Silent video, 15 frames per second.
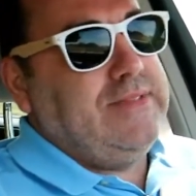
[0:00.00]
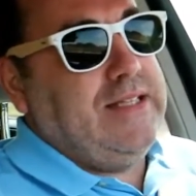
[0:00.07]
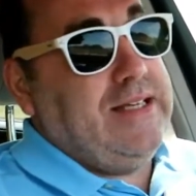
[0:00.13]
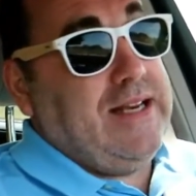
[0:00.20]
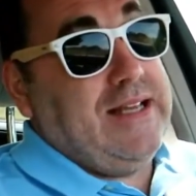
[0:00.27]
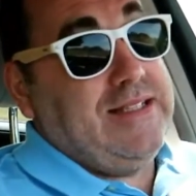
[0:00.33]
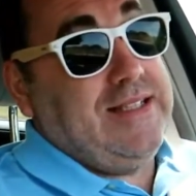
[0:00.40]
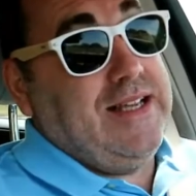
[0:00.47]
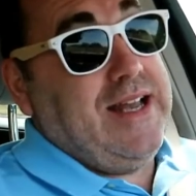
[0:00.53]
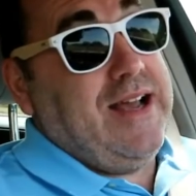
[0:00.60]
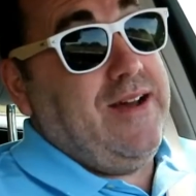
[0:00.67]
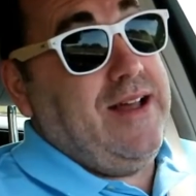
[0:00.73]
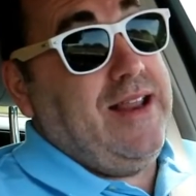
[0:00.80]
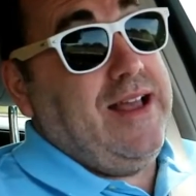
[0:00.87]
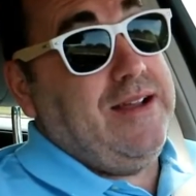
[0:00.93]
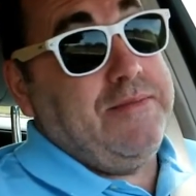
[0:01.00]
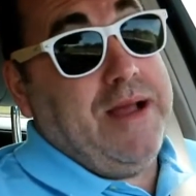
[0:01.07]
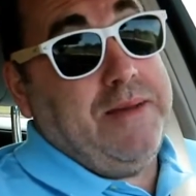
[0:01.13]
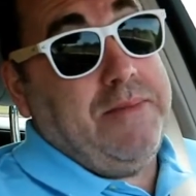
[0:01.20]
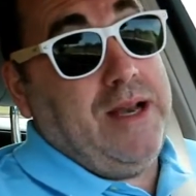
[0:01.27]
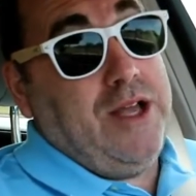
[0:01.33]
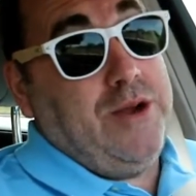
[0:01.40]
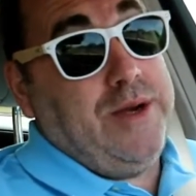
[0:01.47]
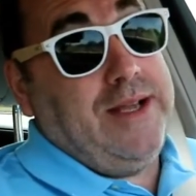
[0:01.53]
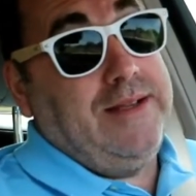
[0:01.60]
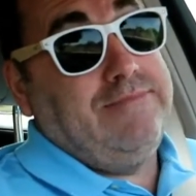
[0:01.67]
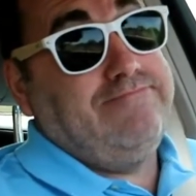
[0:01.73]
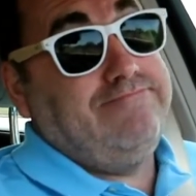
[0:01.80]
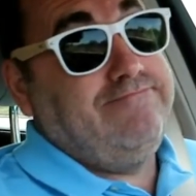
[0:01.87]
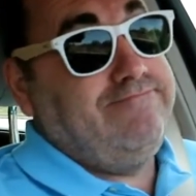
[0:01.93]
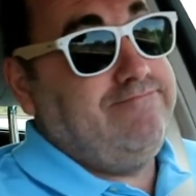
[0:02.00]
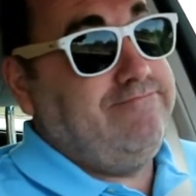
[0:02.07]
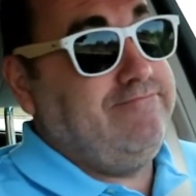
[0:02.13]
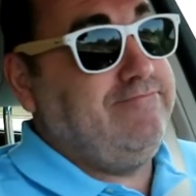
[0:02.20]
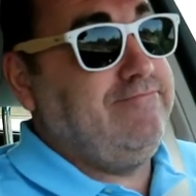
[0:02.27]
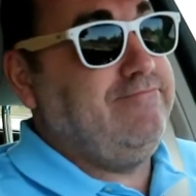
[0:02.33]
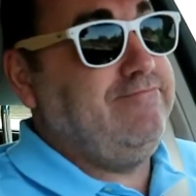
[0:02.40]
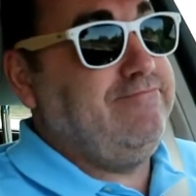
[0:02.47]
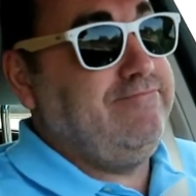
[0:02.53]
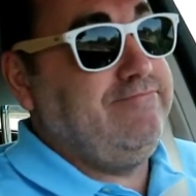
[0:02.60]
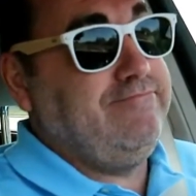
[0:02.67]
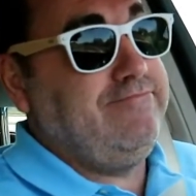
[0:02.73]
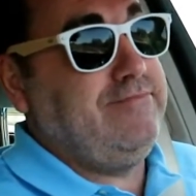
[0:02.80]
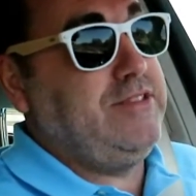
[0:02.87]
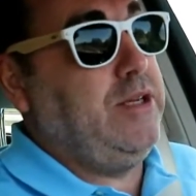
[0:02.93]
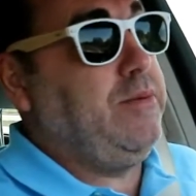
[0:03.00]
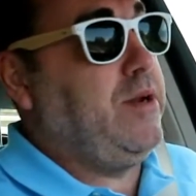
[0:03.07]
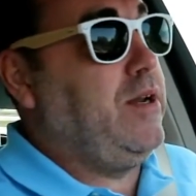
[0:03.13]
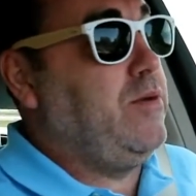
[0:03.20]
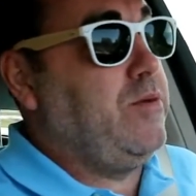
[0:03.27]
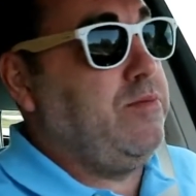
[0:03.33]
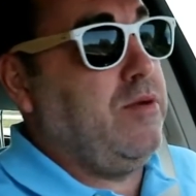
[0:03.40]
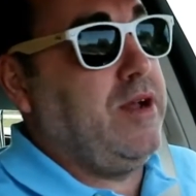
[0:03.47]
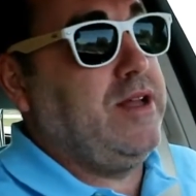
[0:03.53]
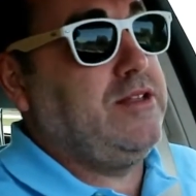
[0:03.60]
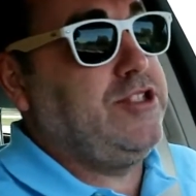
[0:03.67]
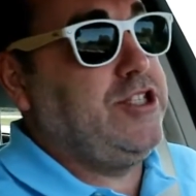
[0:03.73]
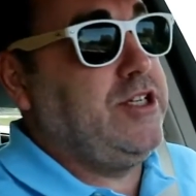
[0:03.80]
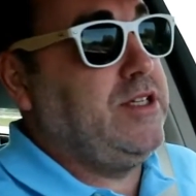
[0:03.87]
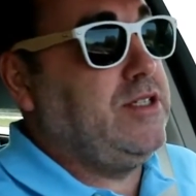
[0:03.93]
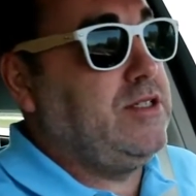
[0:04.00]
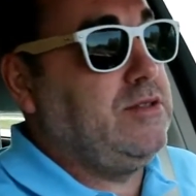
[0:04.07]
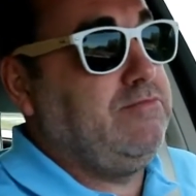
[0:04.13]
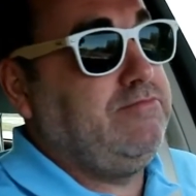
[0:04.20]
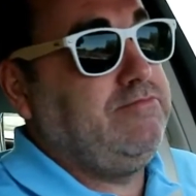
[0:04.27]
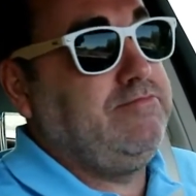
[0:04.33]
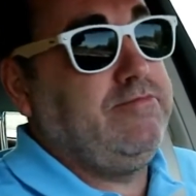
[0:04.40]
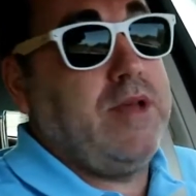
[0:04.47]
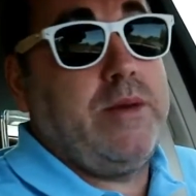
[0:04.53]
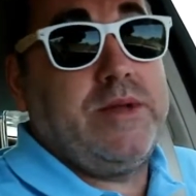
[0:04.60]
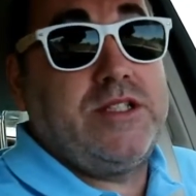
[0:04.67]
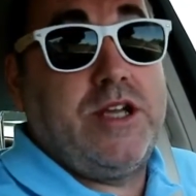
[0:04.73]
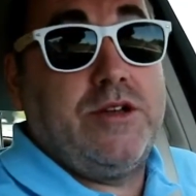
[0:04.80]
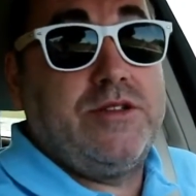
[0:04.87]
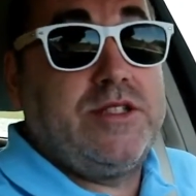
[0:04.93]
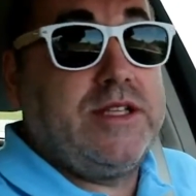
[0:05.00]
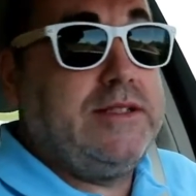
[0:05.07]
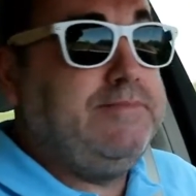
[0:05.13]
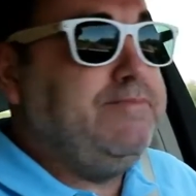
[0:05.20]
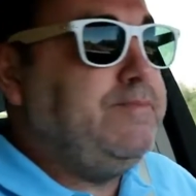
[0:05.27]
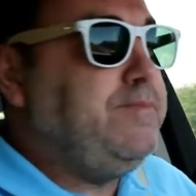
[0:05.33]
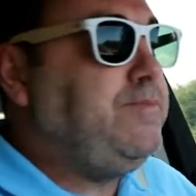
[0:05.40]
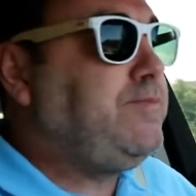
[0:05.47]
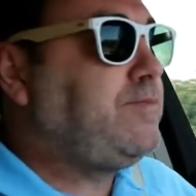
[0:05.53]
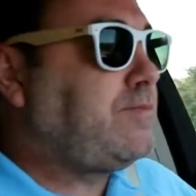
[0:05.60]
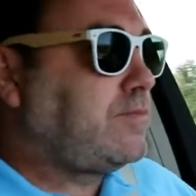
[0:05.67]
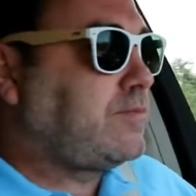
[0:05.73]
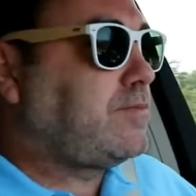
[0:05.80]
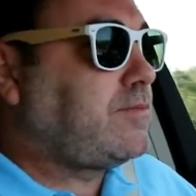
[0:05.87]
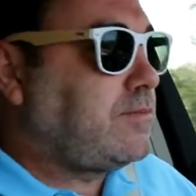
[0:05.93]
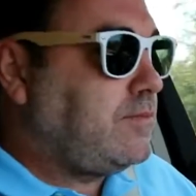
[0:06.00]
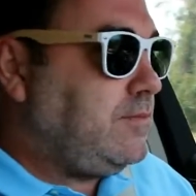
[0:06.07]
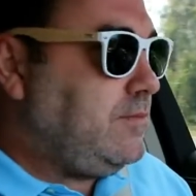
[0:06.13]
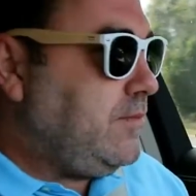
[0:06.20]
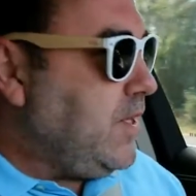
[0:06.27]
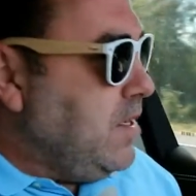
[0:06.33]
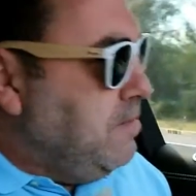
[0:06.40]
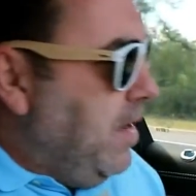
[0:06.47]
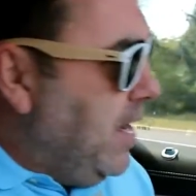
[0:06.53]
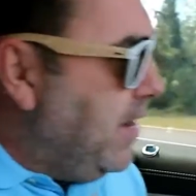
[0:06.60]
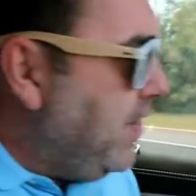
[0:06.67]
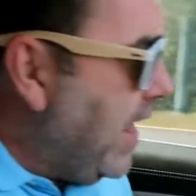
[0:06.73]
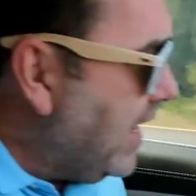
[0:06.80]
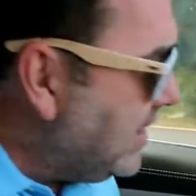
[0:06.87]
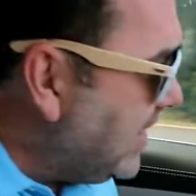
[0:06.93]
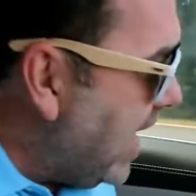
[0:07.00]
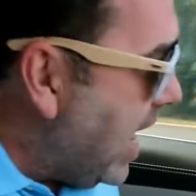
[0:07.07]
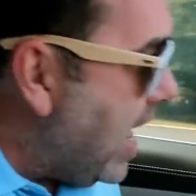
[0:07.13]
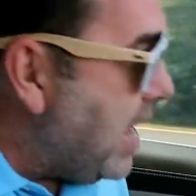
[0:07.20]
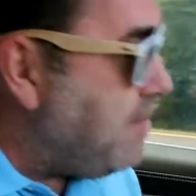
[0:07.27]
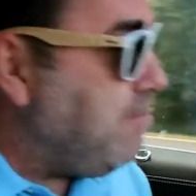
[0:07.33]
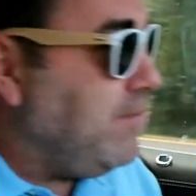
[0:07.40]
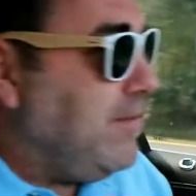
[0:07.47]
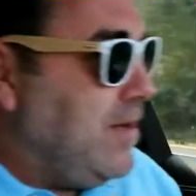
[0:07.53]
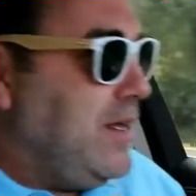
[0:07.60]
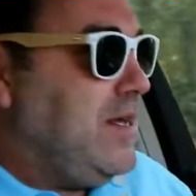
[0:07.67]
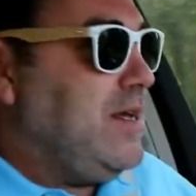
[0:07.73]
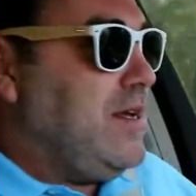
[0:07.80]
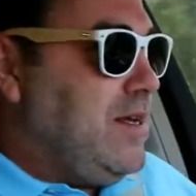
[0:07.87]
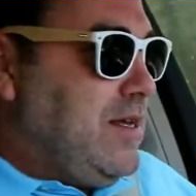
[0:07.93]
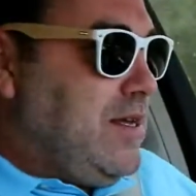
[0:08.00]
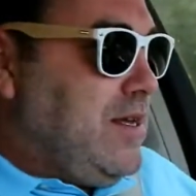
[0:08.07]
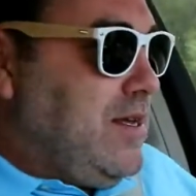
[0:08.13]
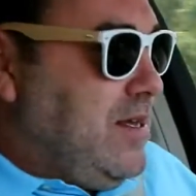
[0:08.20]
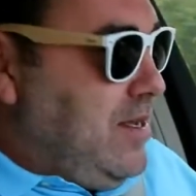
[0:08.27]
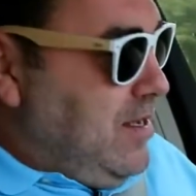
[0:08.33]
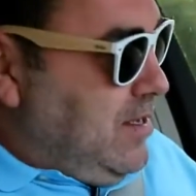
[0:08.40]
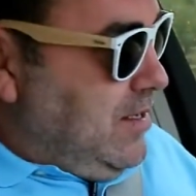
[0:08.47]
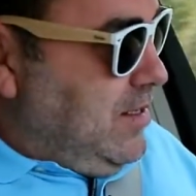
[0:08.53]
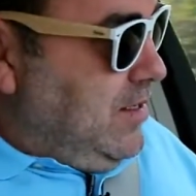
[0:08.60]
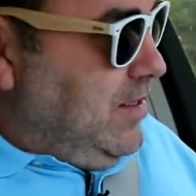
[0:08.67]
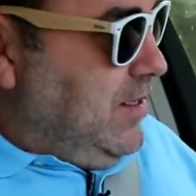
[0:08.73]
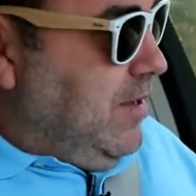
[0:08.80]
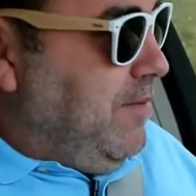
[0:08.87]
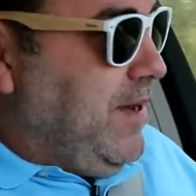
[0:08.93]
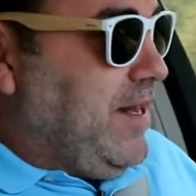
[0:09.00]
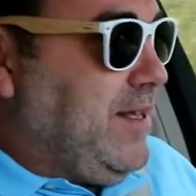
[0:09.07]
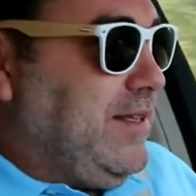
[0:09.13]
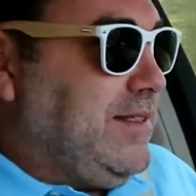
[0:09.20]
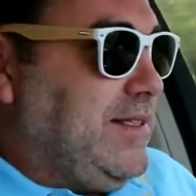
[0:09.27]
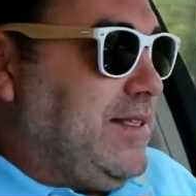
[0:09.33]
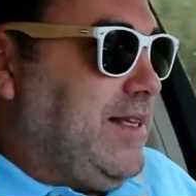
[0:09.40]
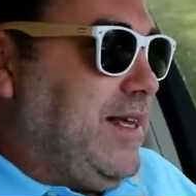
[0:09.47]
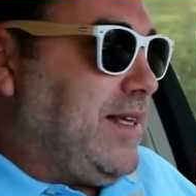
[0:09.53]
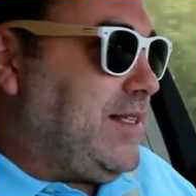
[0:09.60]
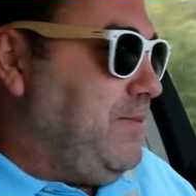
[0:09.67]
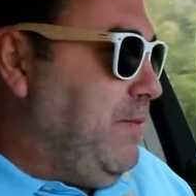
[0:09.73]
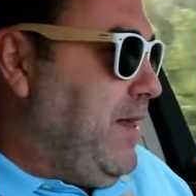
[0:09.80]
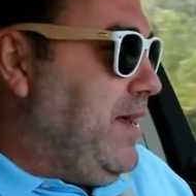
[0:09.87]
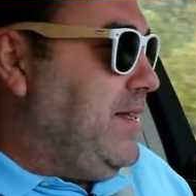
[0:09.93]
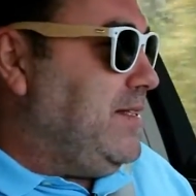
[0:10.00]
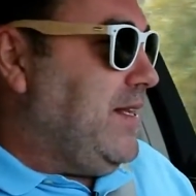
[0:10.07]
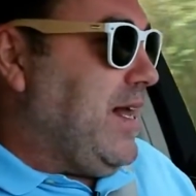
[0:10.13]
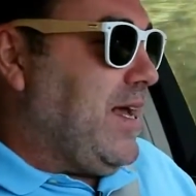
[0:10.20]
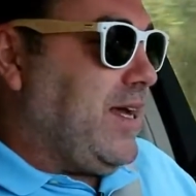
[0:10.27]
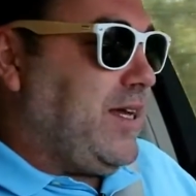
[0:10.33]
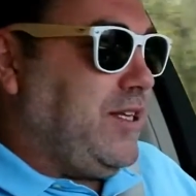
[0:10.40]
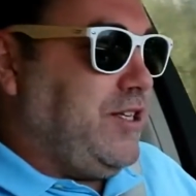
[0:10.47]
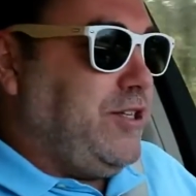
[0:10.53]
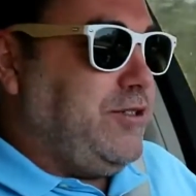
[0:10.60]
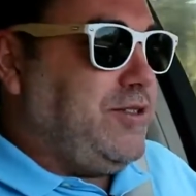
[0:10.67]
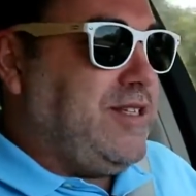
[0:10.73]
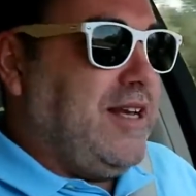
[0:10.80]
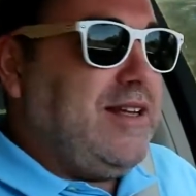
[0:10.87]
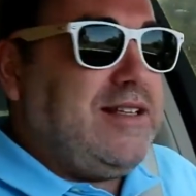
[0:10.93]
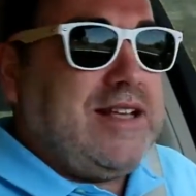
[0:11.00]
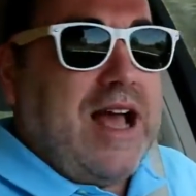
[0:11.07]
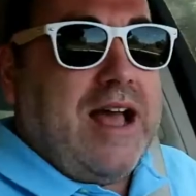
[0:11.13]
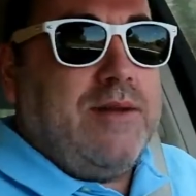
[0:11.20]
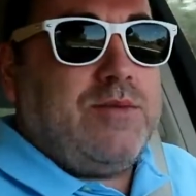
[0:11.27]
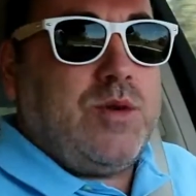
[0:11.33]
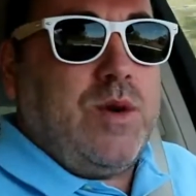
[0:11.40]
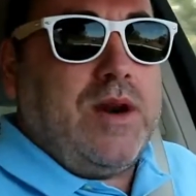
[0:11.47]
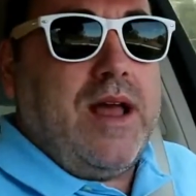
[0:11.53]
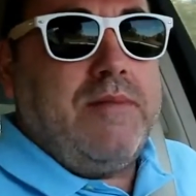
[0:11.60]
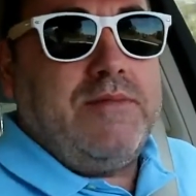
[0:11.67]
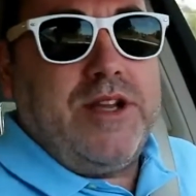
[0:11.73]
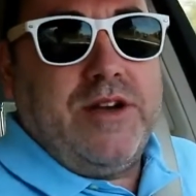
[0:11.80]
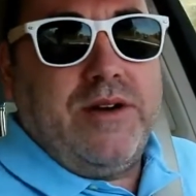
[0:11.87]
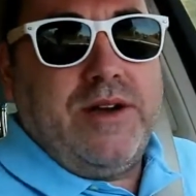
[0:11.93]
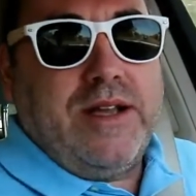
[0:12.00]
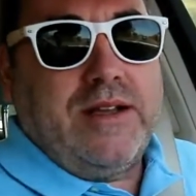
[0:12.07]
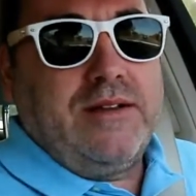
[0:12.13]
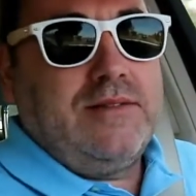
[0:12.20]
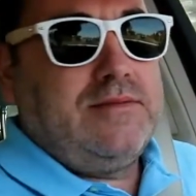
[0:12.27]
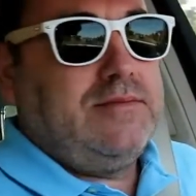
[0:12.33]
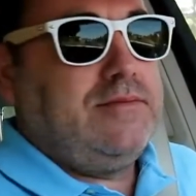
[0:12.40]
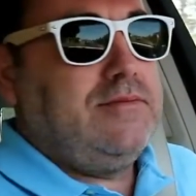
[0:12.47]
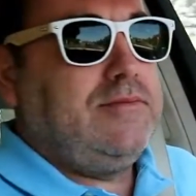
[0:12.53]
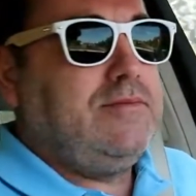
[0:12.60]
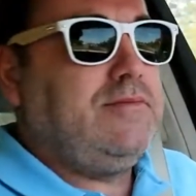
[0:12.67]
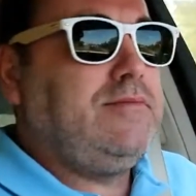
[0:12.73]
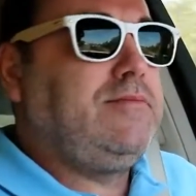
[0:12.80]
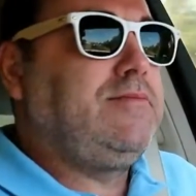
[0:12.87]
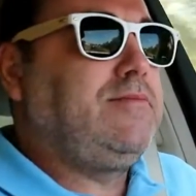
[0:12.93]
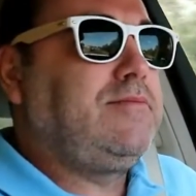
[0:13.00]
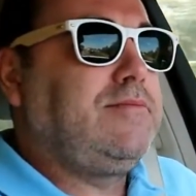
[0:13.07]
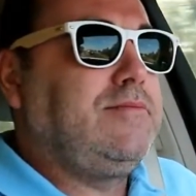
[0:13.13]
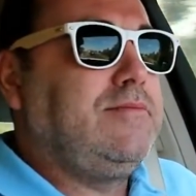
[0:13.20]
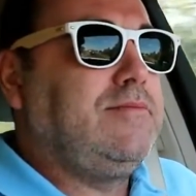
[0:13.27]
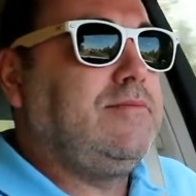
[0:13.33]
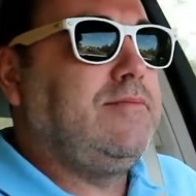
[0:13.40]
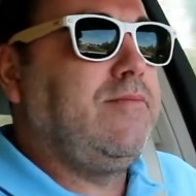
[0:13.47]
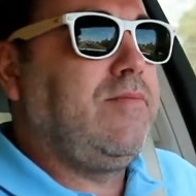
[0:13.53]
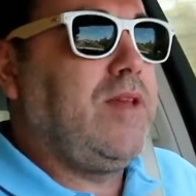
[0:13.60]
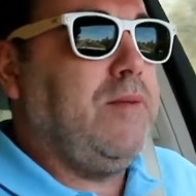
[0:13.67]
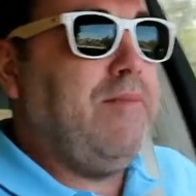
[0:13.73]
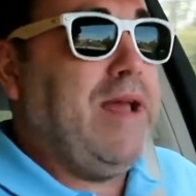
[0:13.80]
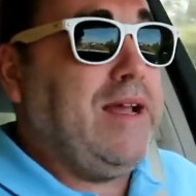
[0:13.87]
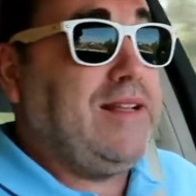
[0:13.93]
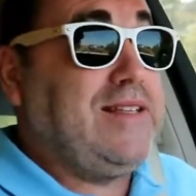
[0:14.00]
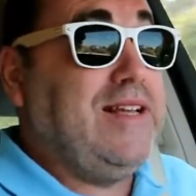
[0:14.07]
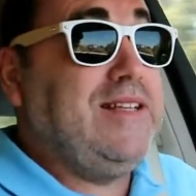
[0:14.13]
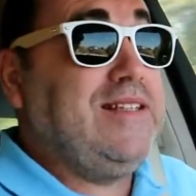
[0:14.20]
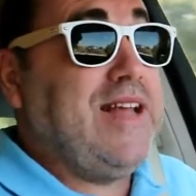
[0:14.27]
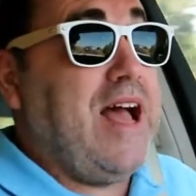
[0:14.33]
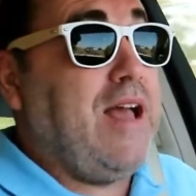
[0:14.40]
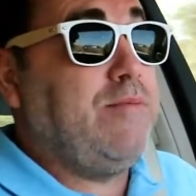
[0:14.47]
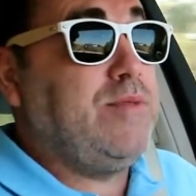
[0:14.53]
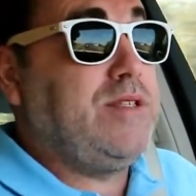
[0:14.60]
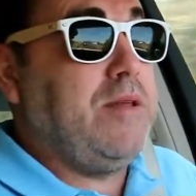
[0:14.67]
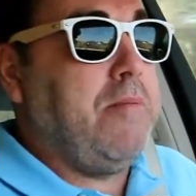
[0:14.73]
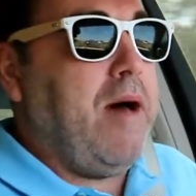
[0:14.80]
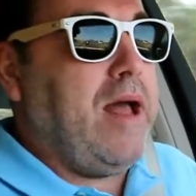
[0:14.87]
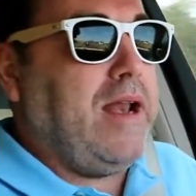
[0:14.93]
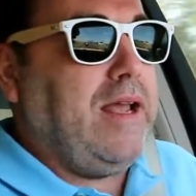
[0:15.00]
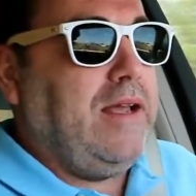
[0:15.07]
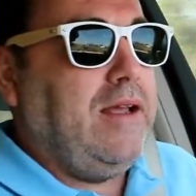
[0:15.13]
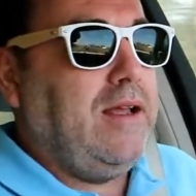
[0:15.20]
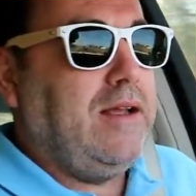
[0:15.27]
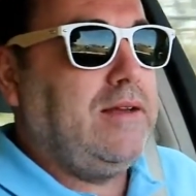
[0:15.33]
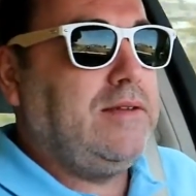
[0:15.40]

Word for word: And I said how I like my baloney, typically with bread, cheese, maybe toasted. But at that time, somebody explained that I could do 10 times what I'm doing, make 10 times the money.